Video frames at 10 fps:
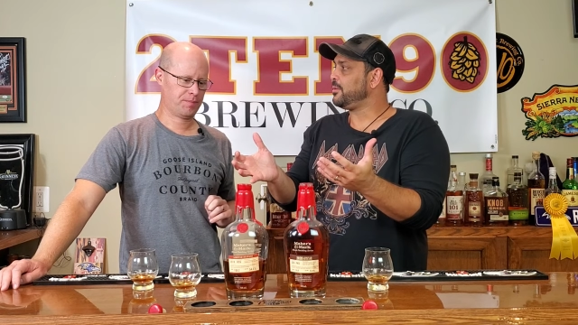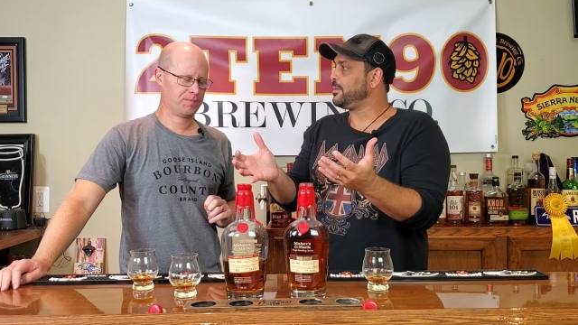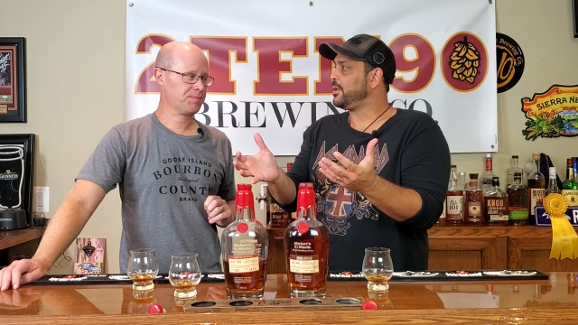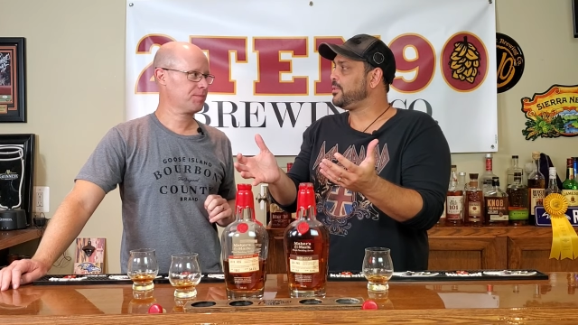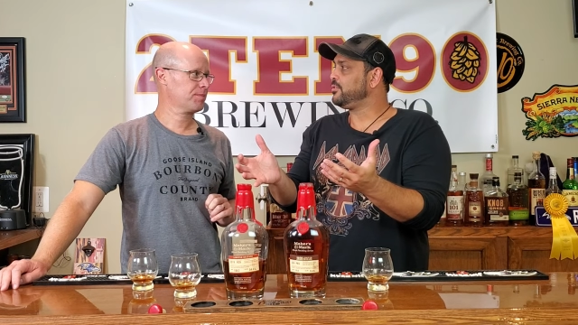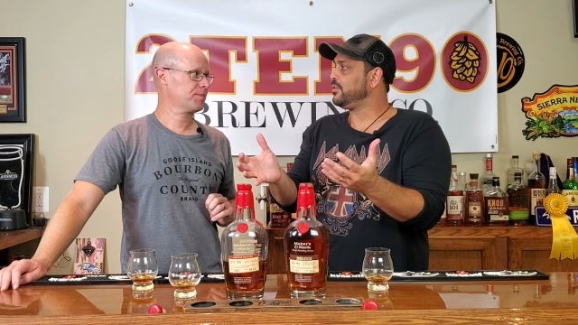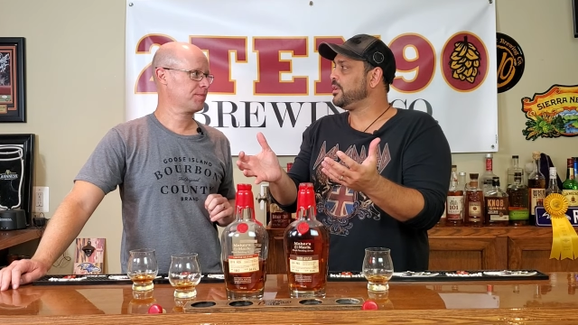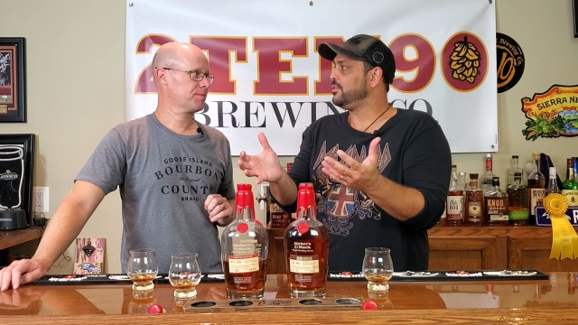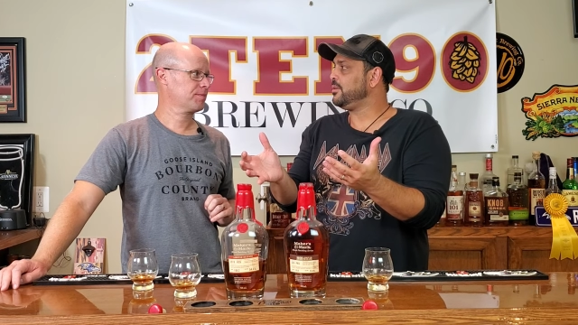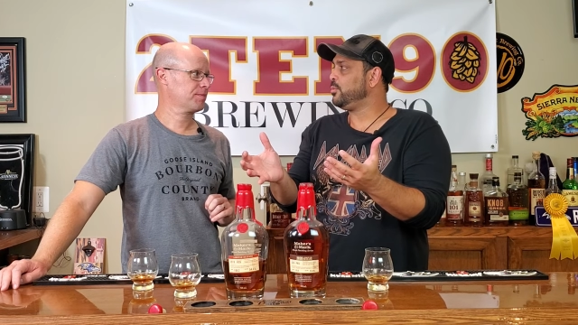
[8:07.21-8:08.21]
Speaker 1: Remember how this year
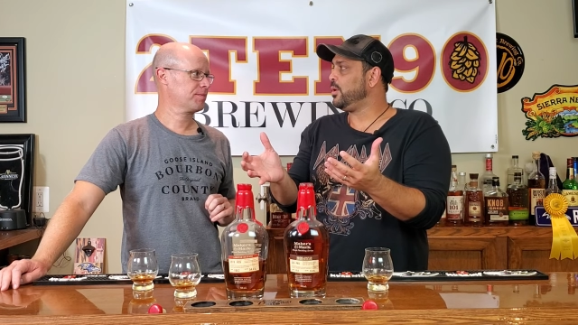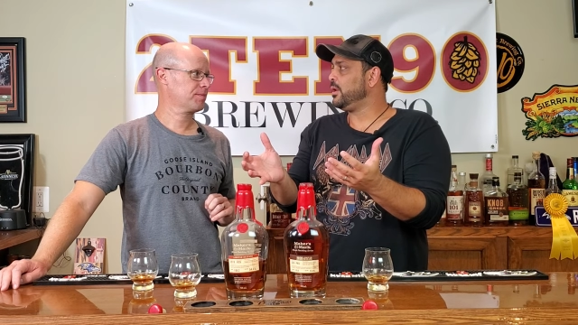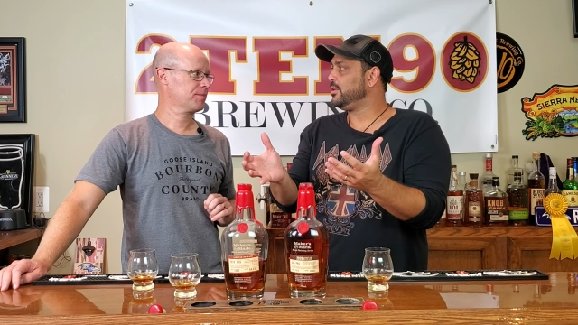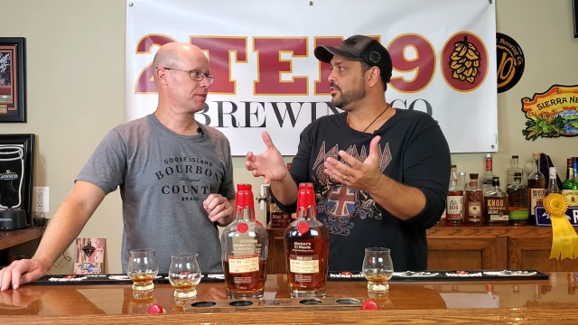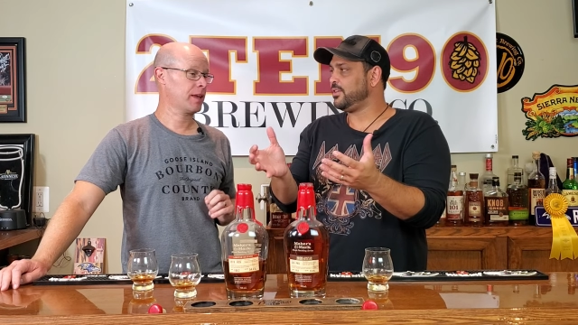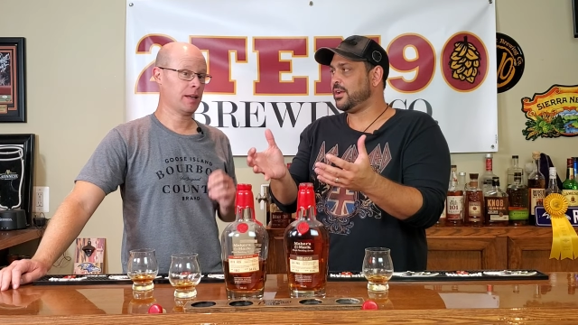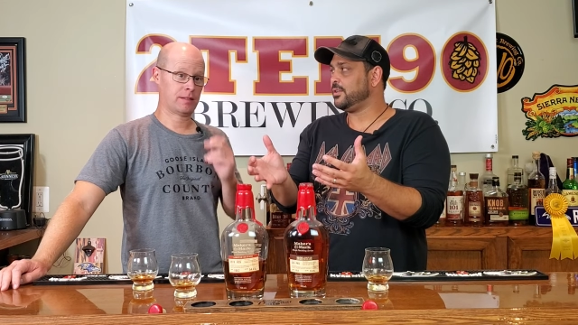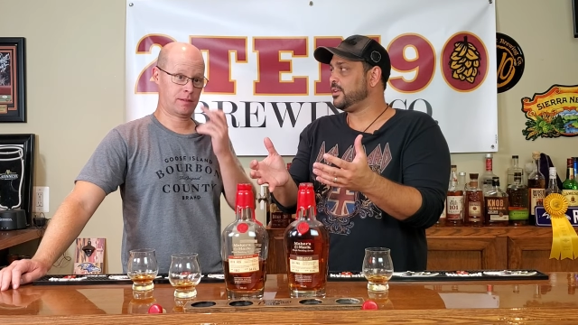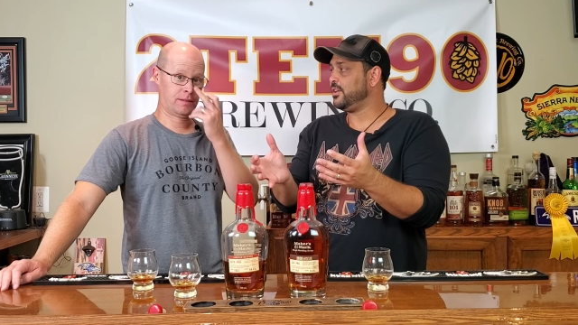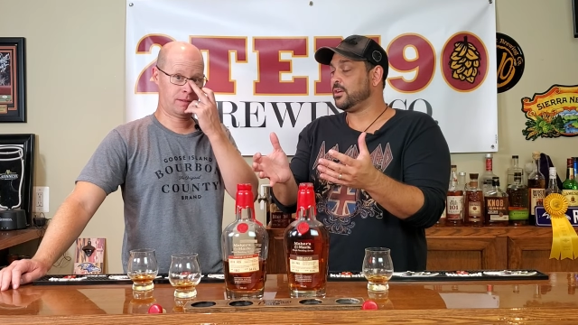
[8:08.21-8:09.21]
they did one? Their standard
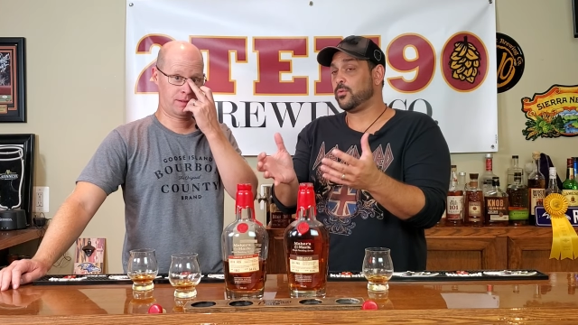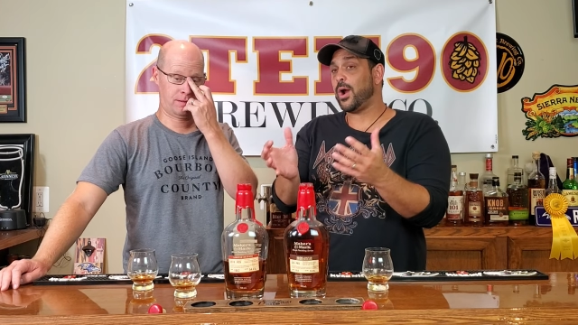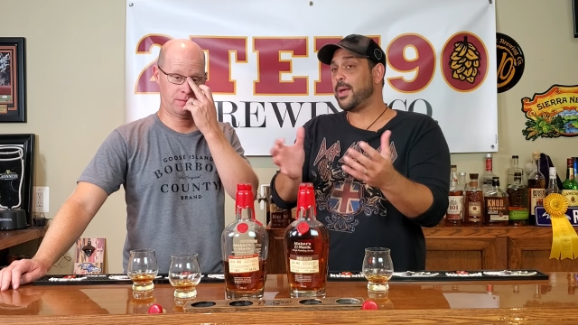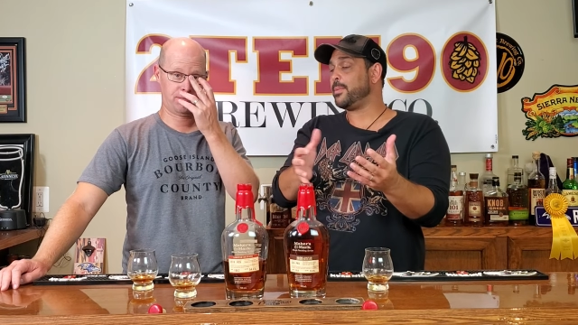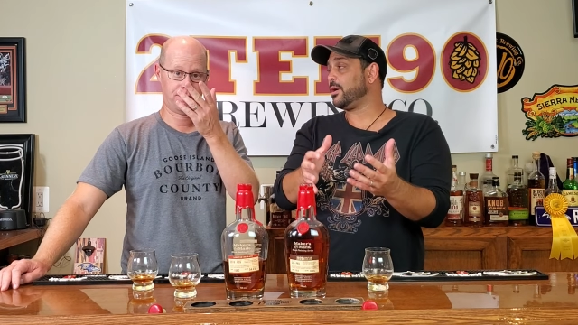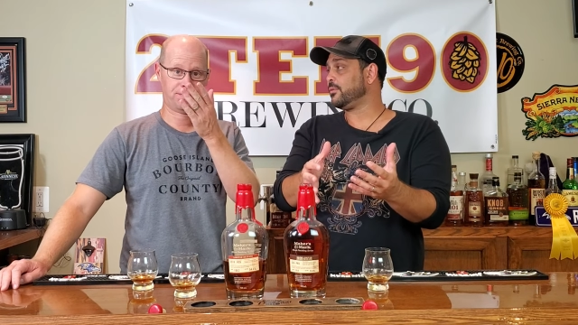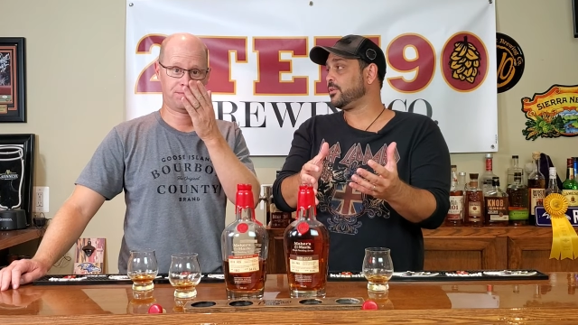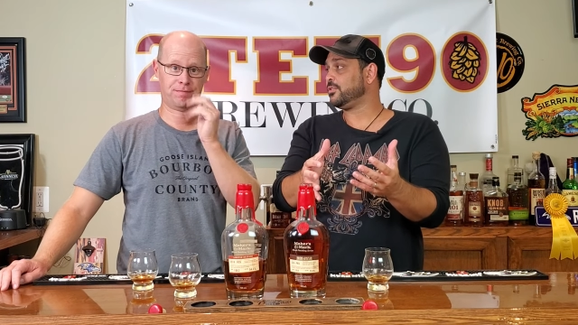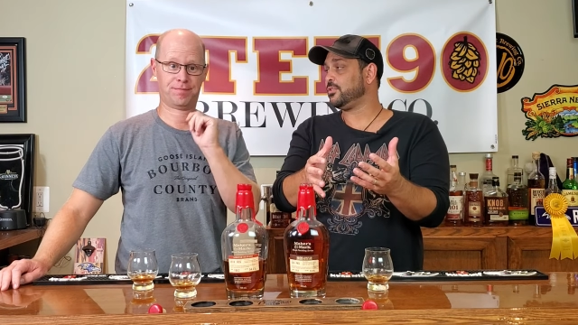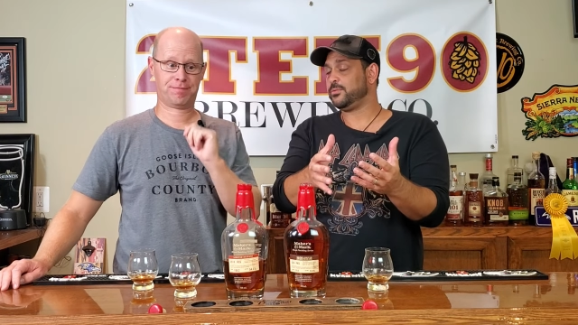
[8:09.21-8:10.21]
yes. they did in a rye barrel
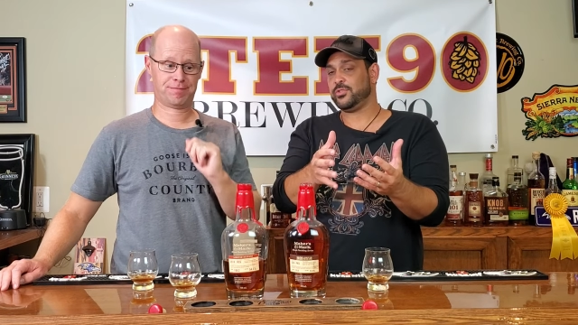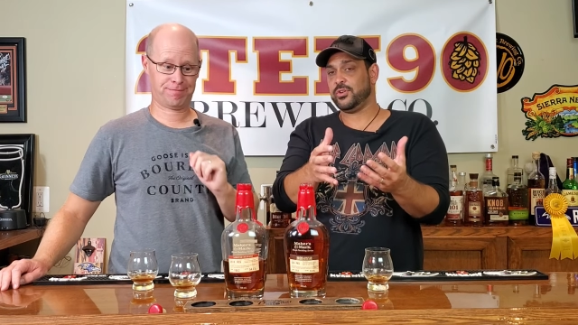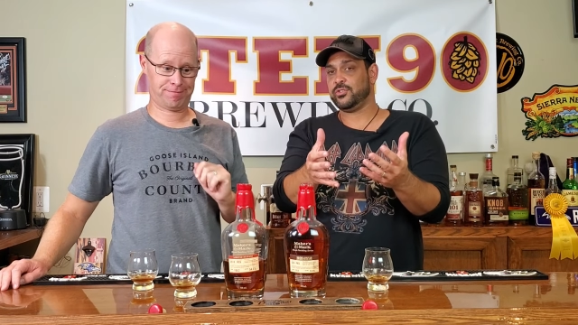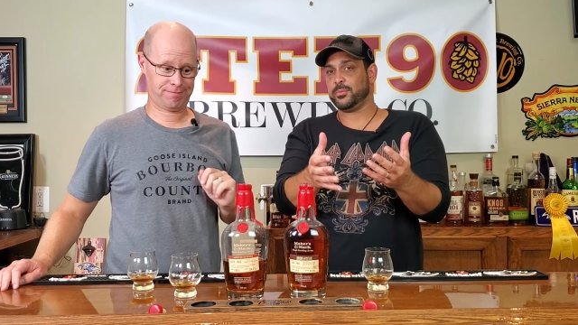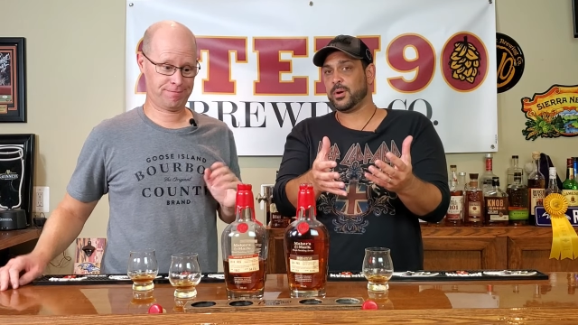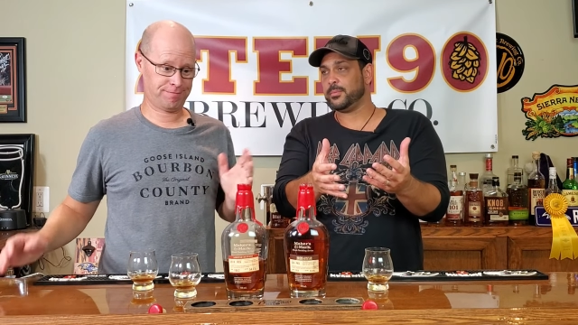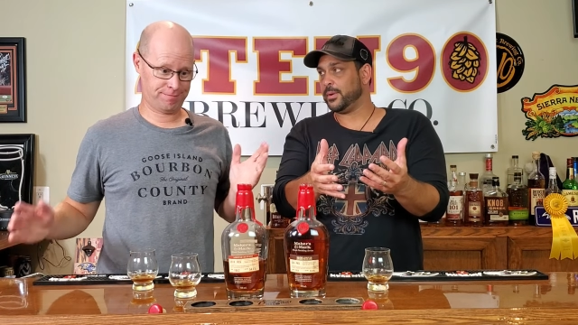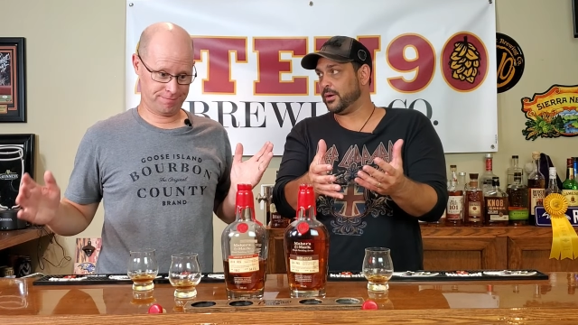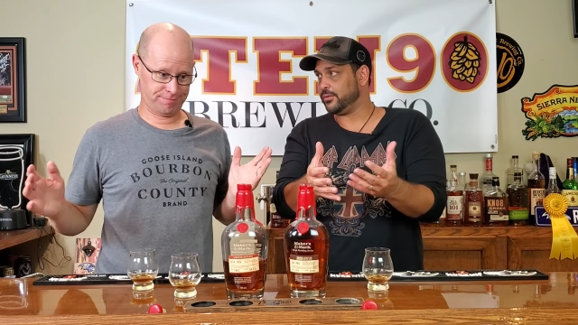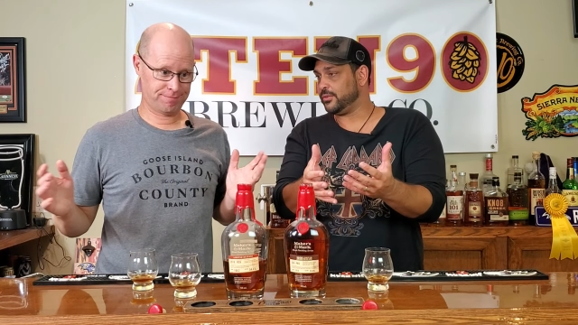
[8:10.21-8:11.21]
versus the traditional bourbon
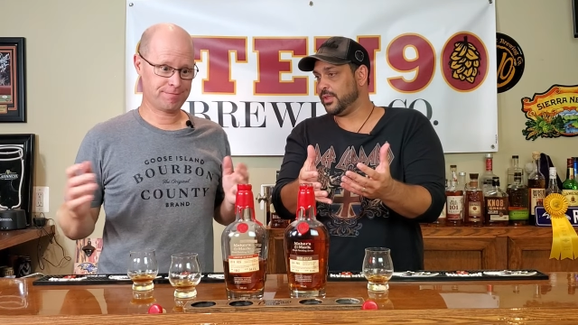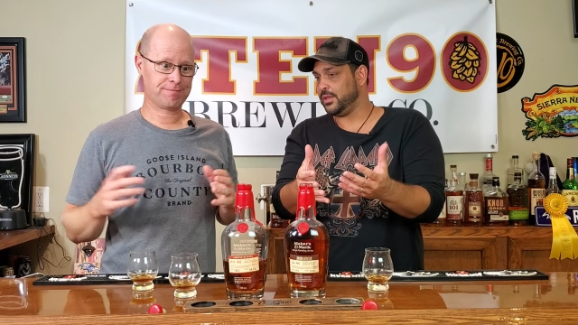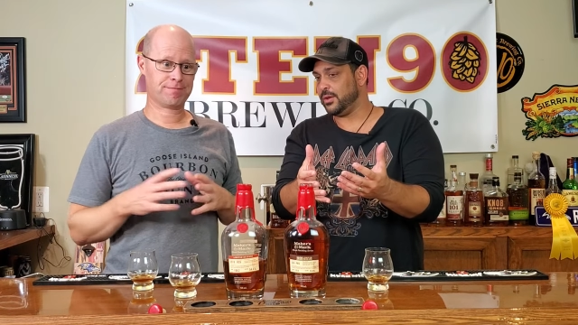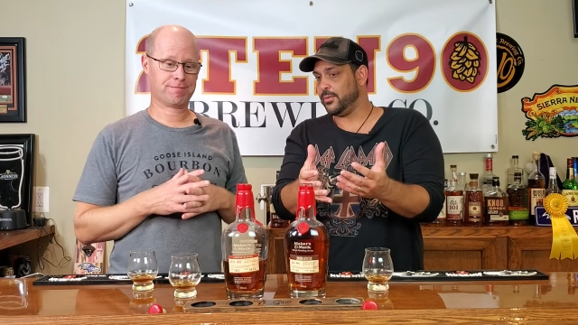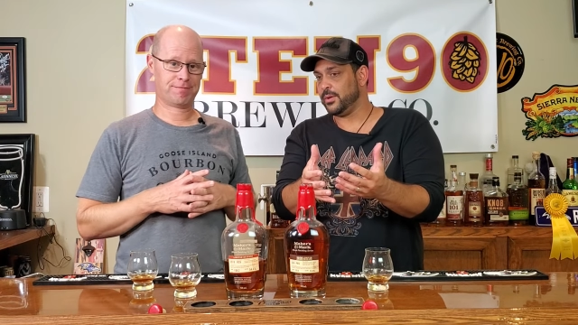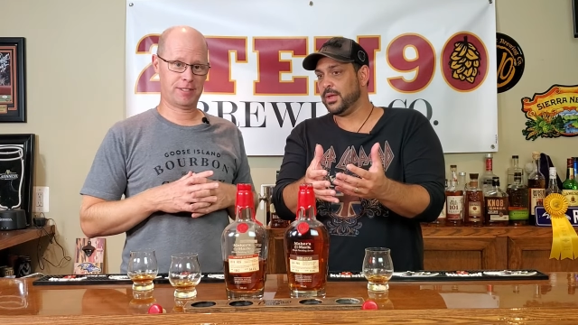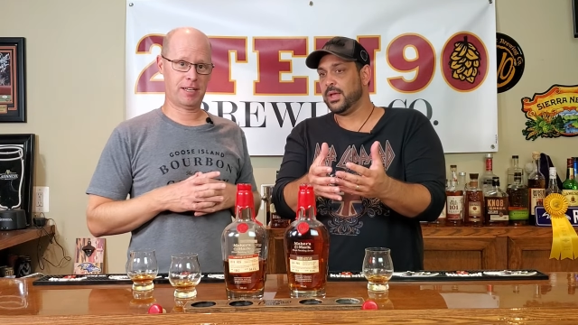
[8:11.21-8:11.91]
barrels that they do.